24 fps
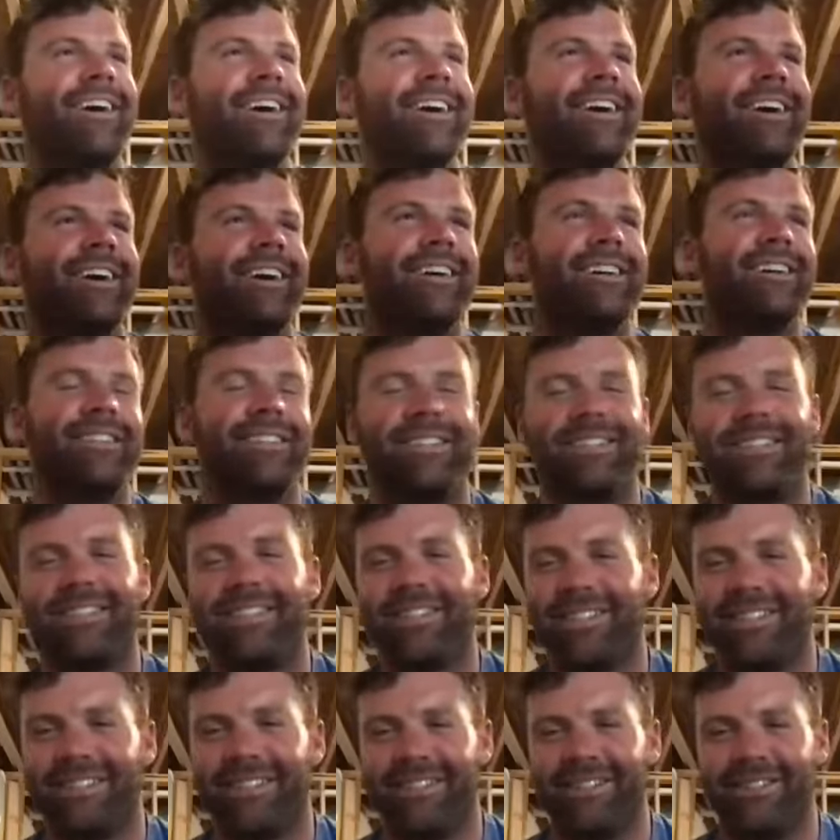
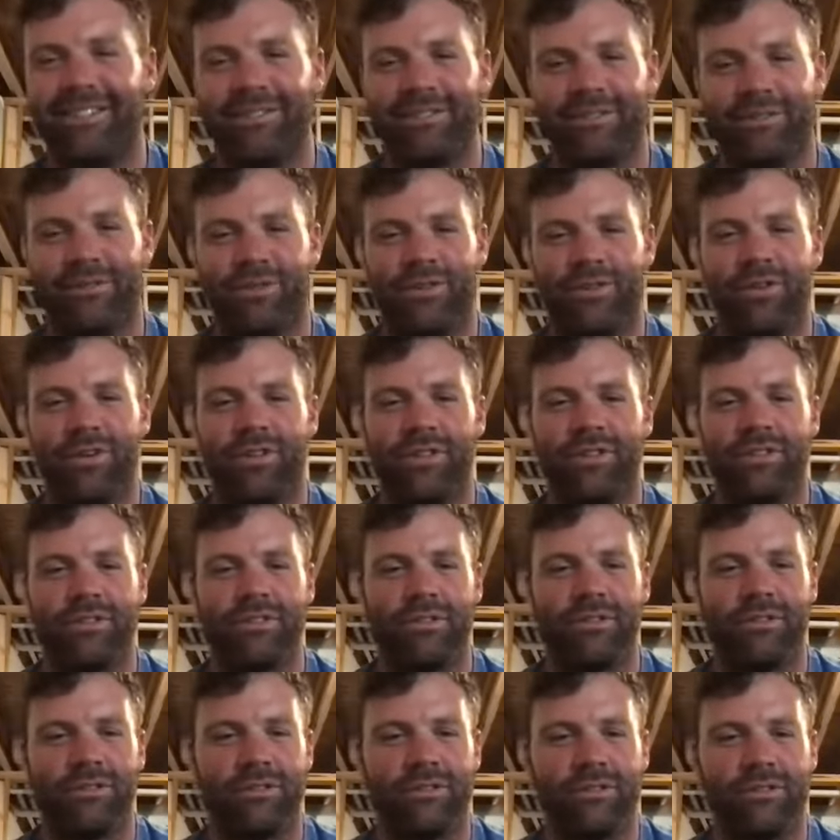Of course.
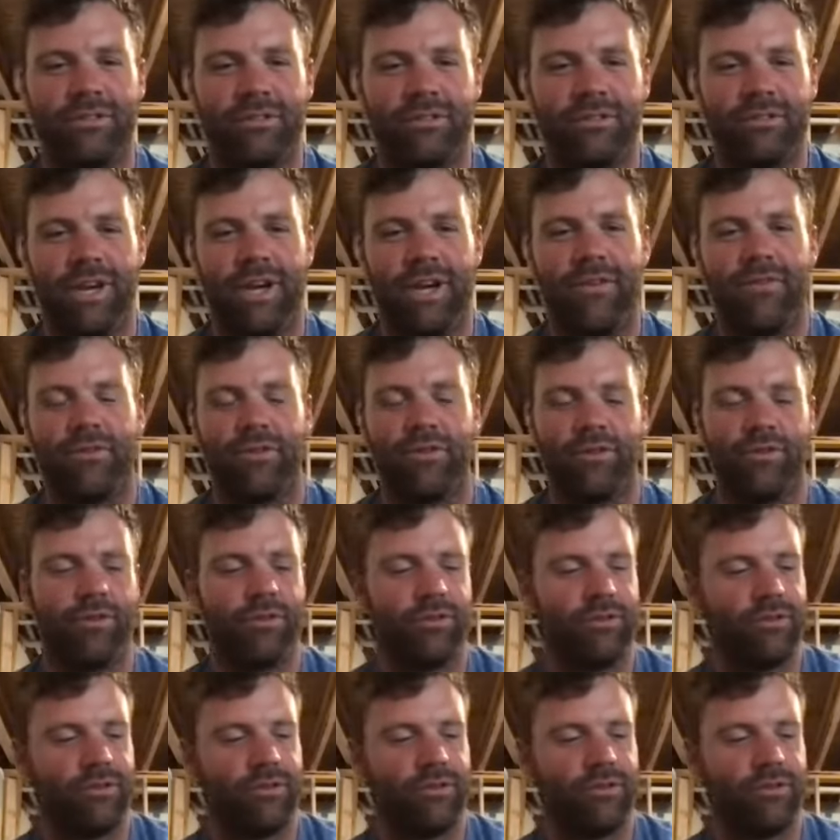Have to.